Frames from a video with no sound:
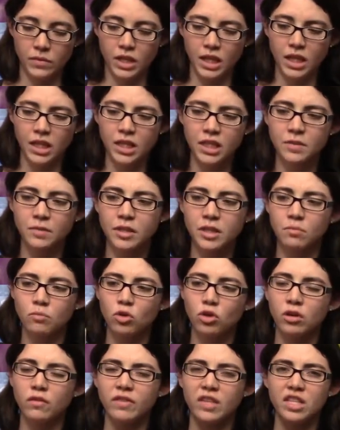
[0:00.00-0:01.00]
And this one's
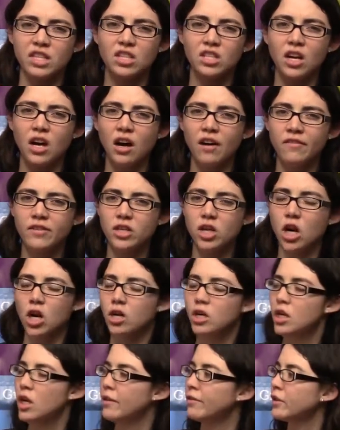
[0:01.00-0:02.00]
more of a soft
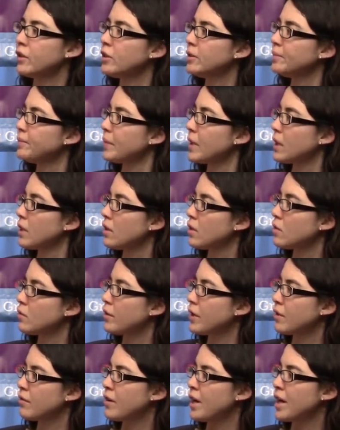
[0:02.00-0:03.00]
hardcover, Little
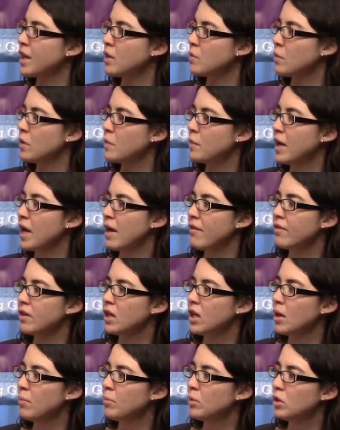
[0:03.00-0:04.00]
Red Riding Hood. We have a
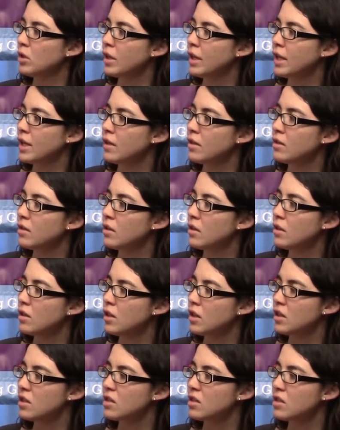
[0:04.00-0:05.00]
couple in
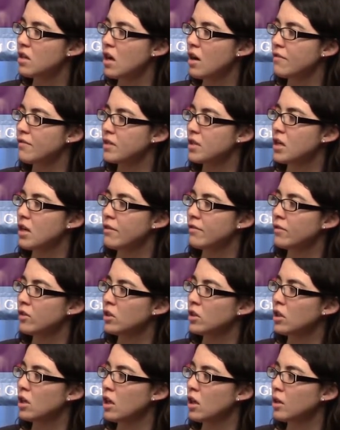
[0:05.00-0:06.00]
the soft
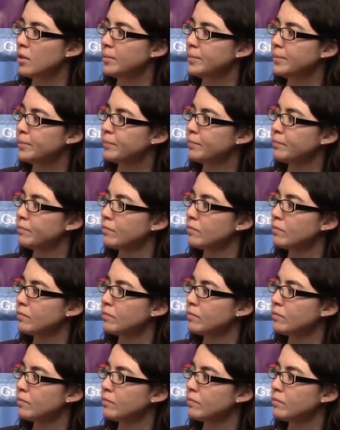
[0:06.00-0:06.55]
cover um,